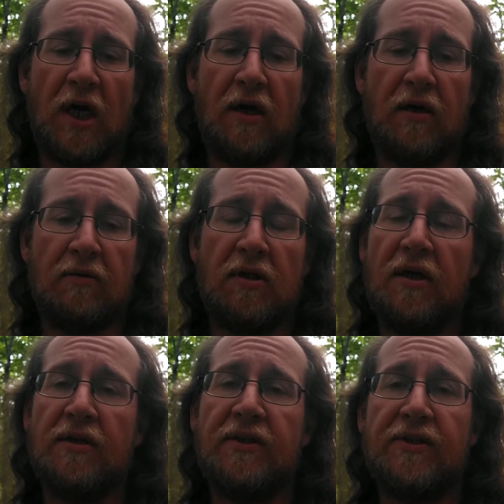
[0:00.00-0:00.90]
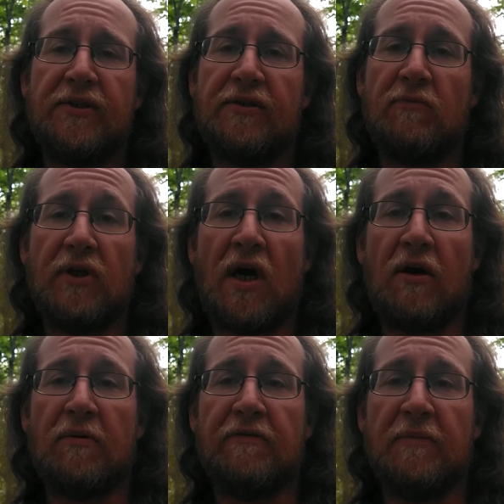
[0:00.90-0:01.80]
I don't know. This is really
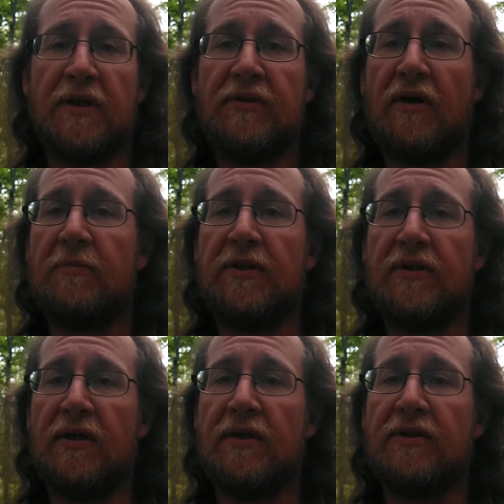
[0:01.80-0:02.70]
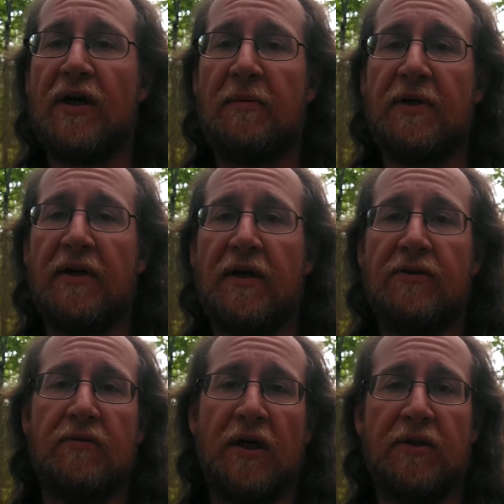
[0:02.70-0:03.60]
awkward for me, so I'm just going to stop here and
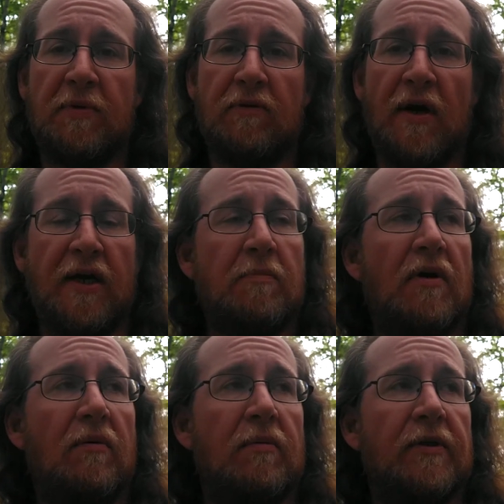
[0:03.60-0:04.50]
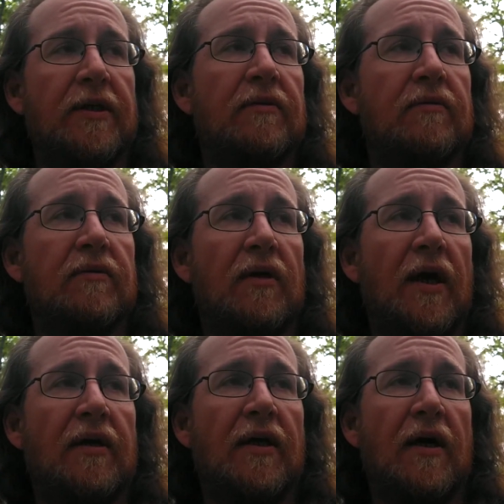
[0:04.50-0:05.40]
do a nice big write-up probably.
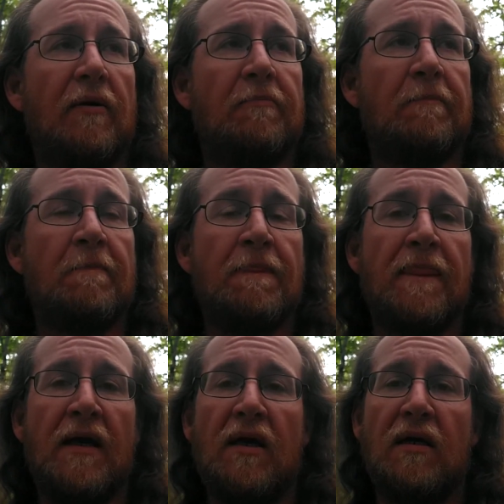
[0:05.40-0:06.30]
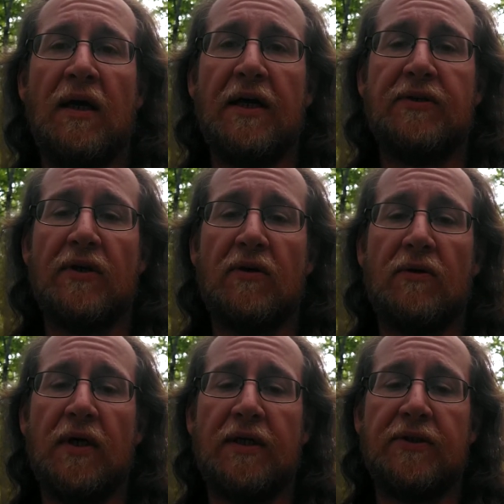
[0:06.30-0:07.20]
And uh, yeah,
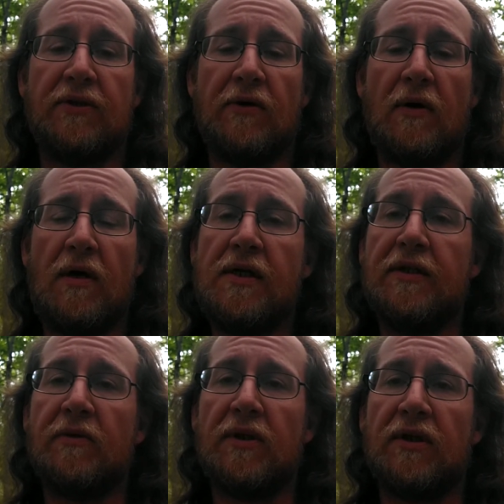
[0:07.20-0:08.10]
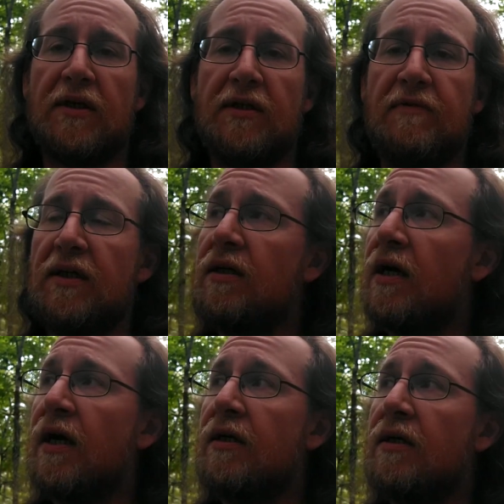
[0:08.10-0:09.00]
so it's Durrun at twitch dot t v,
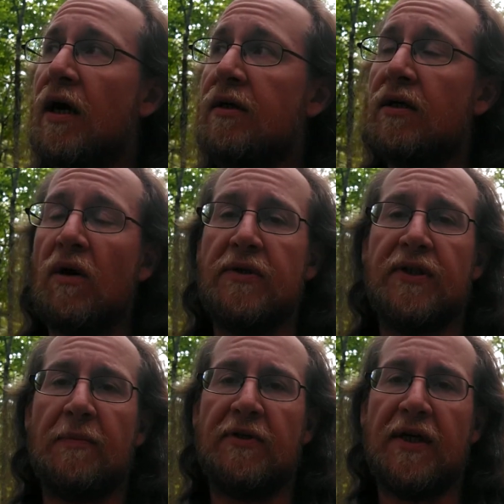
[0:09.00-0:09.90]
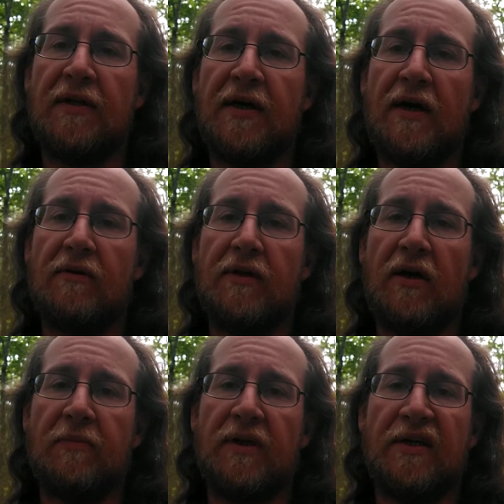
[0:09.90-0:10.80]
and uh, you can always stay up to date there.
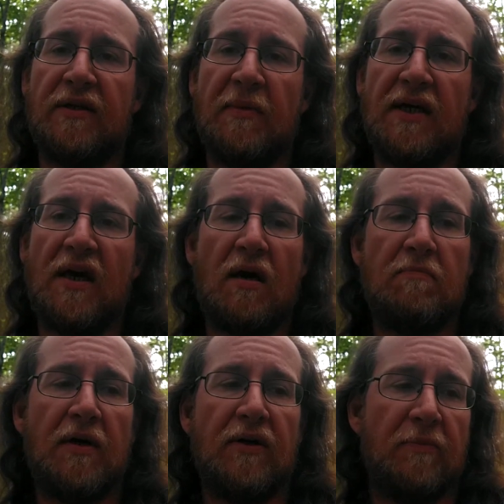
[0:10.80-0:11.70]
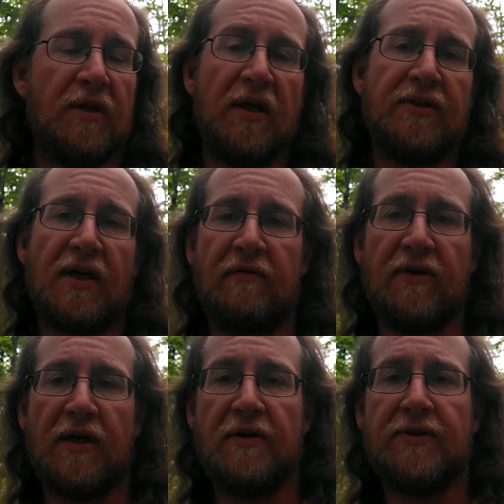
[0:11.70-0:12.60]
That'll be like the main hub, but it'll be links to
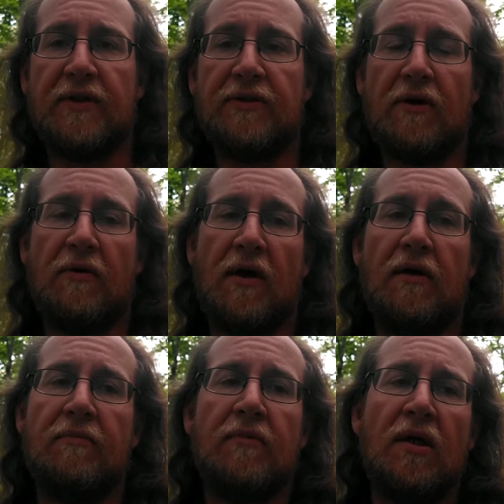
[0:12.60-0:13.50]
everything else that's going on.